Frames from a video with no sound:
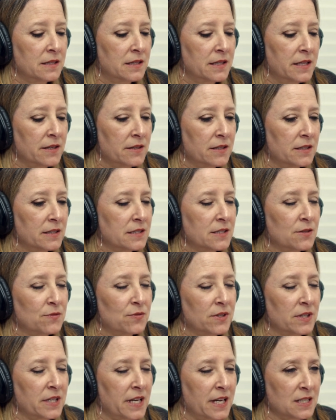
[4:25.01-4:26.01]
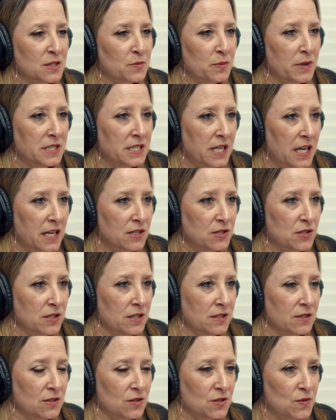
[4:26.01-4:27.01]
There are different
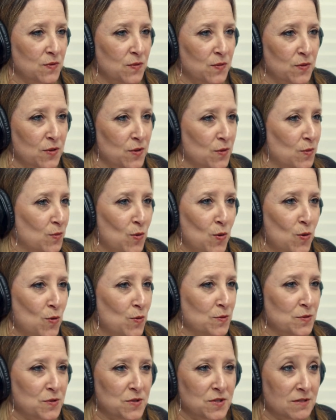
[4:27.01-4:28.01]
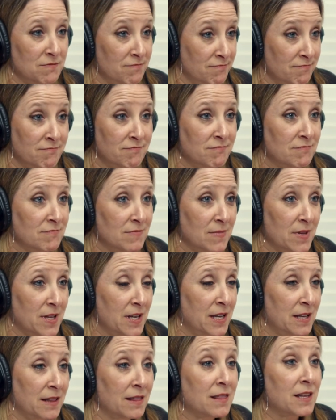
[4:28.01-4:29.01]
expectations for the roles
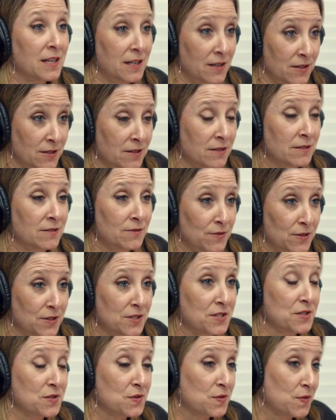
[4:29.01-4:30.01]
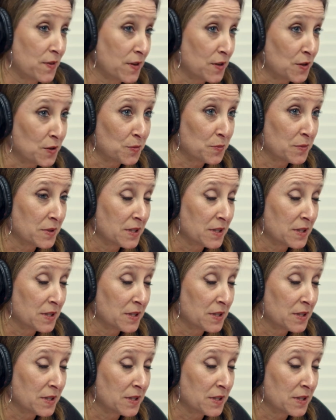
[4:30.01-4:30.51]
in theater versus film.